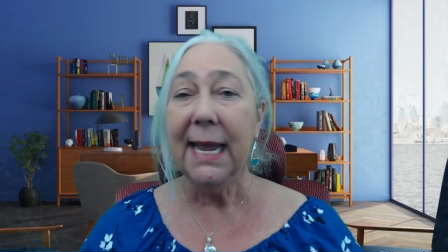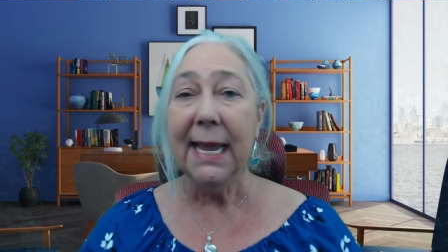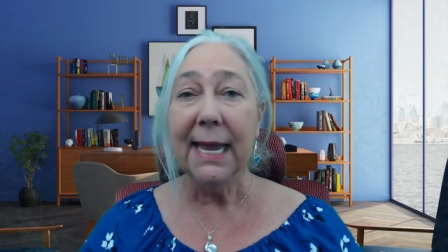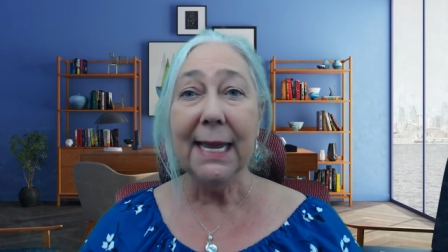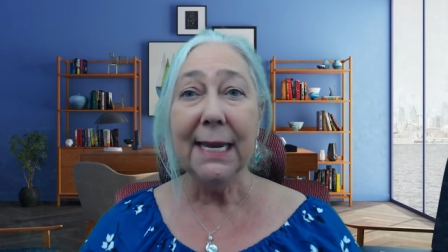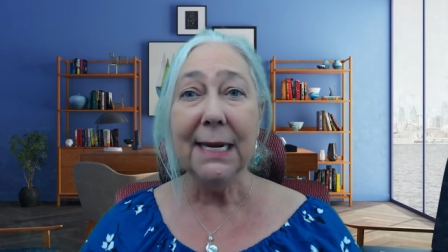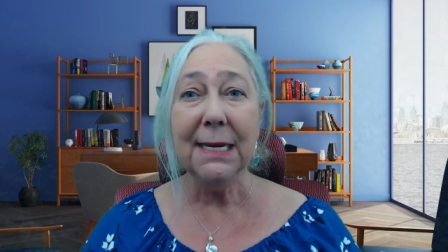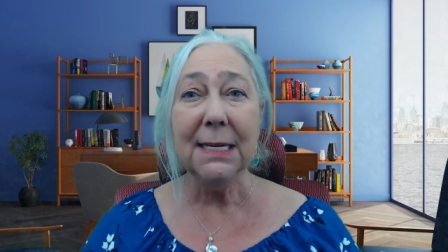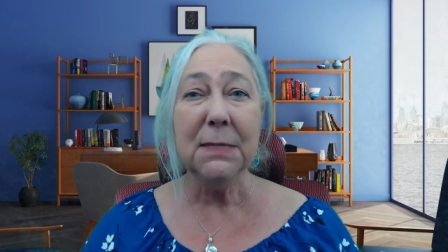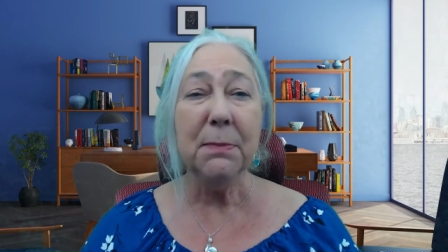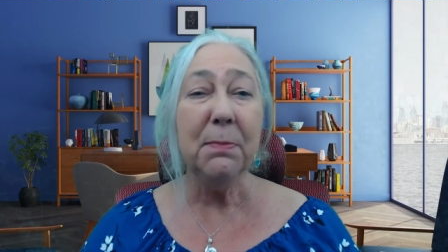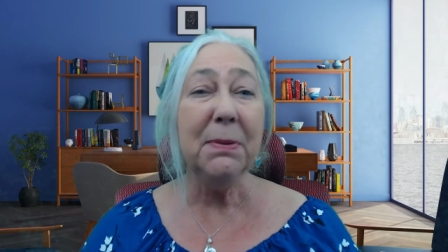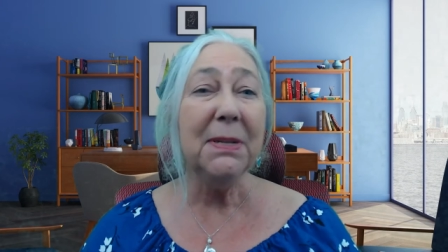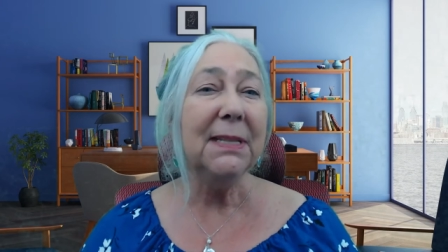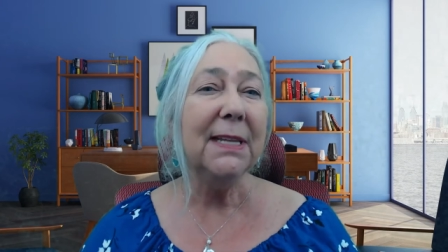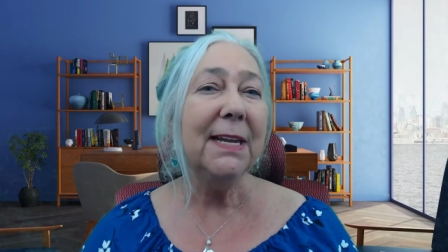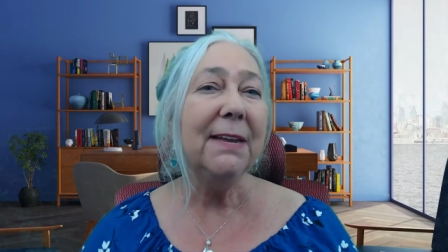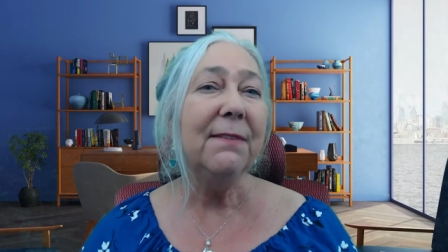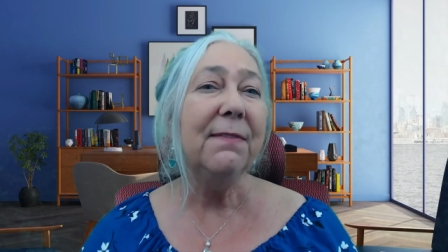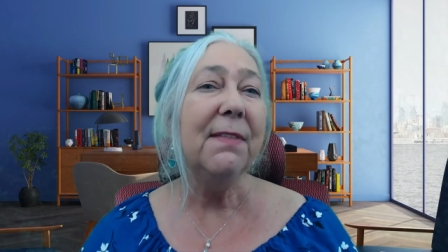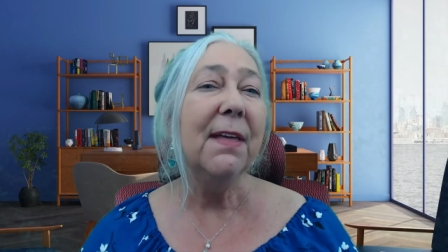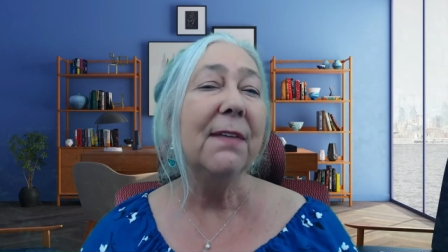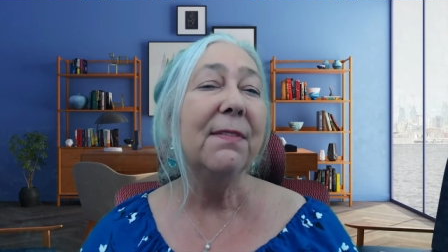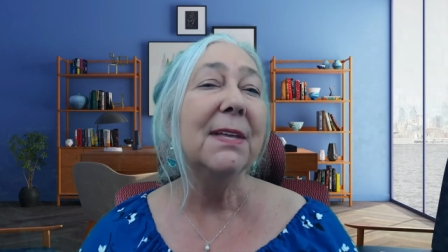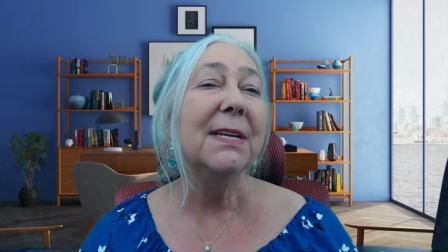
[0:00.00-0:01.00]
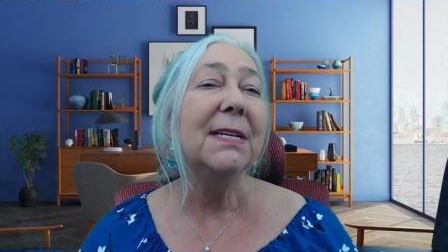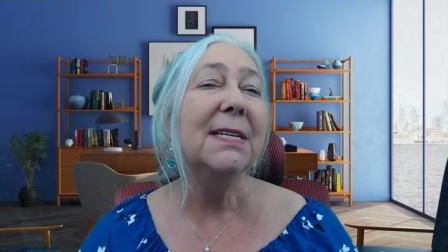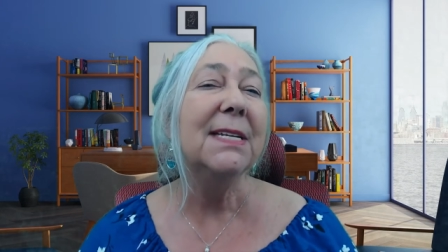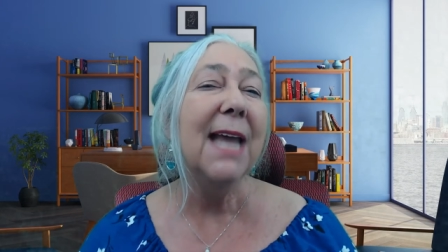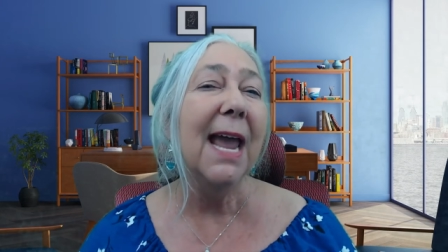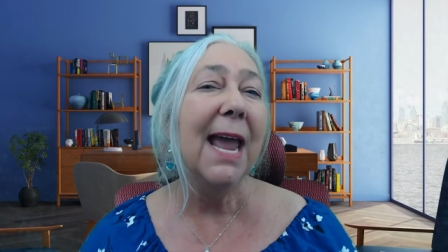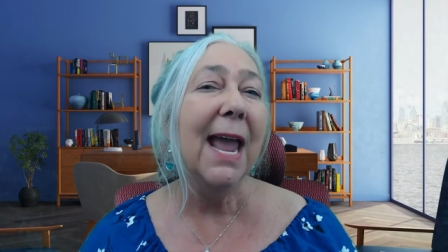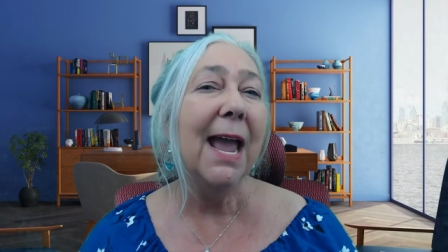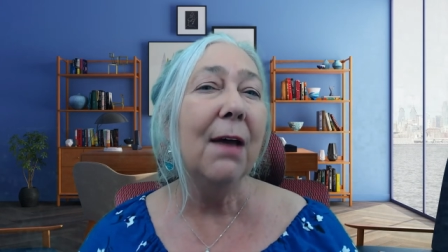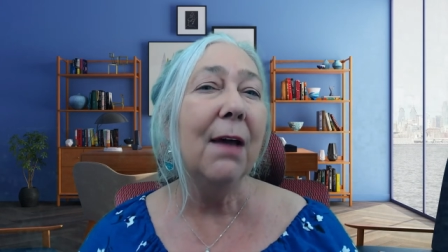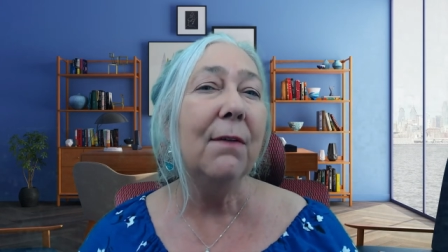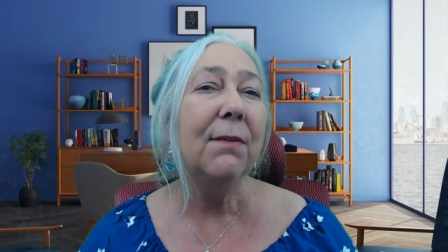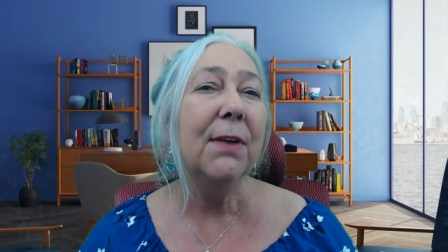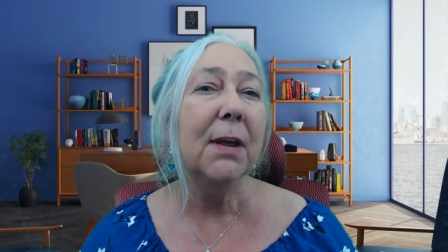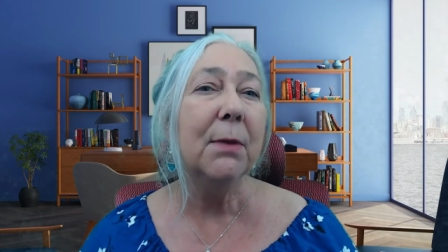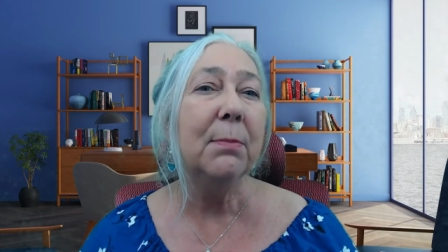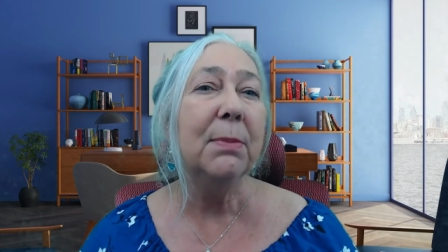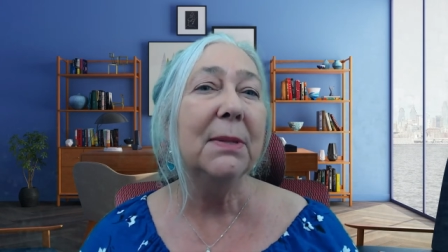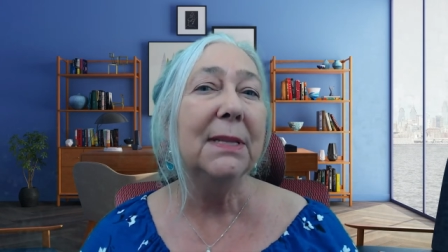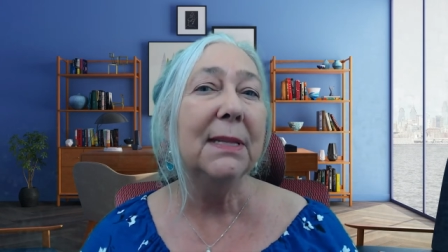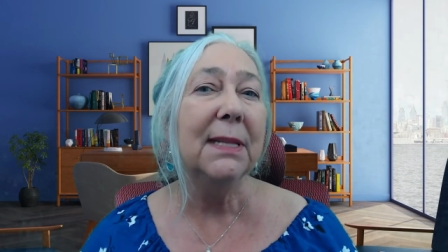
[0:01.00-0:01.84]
It is believed that the town of